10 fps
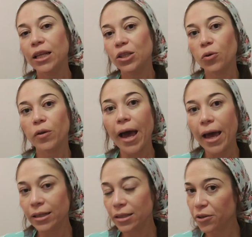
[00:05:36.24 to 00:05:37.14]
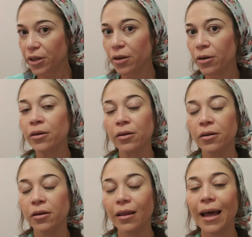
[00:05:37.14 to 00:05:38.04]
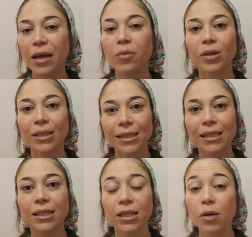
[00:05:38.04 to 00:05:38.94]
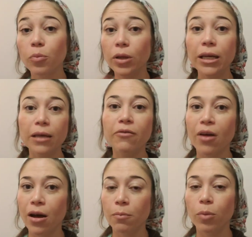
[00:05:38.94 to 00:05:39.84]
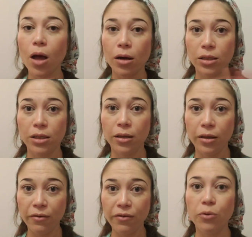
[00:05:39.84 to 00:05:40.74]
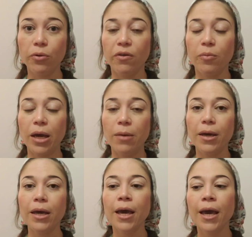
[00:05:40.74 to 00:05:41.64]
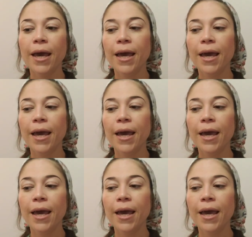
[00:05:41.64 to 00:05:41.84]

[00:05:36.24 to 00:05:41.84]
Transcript: and so that anterior lying placenta completely blocked the view of the baby,